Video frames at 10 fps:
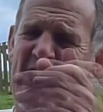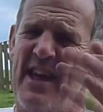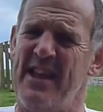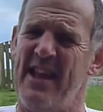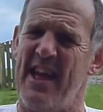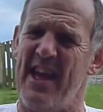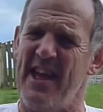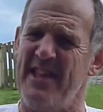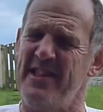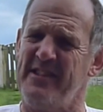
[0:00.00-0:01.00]
And
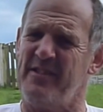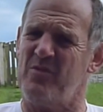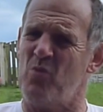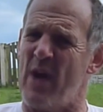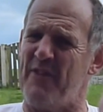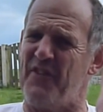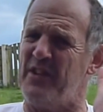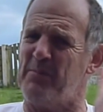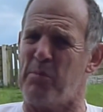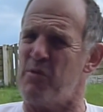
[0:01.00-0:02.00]
this is
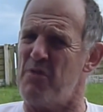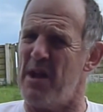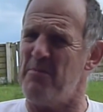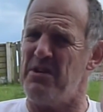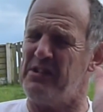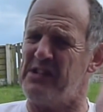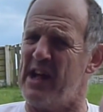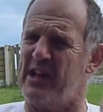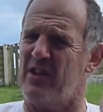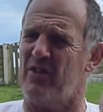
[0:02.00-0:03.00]
Wakefield's premier
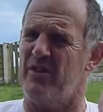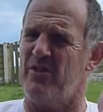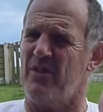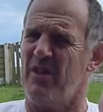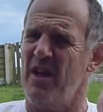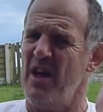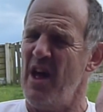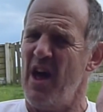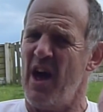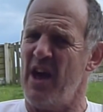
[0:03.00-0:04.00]
cycle route,
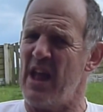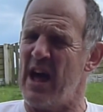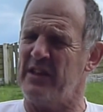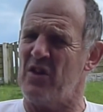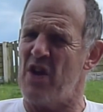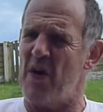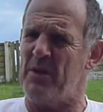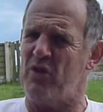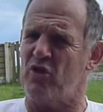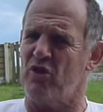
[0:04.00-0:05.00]
and I don't know how
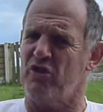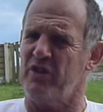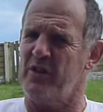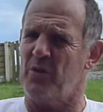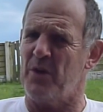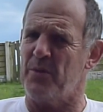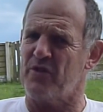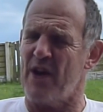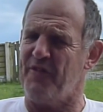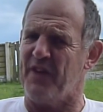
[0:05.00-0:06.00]
many junctions there were with
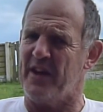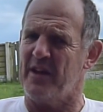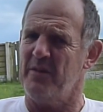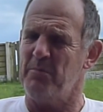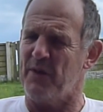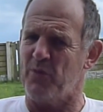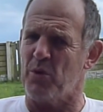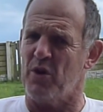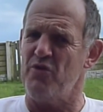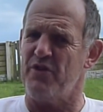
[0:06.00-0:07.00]
traffic, but if there
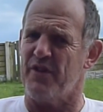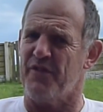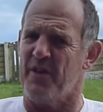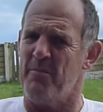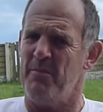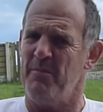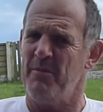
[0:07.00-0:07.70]
were 100 of them,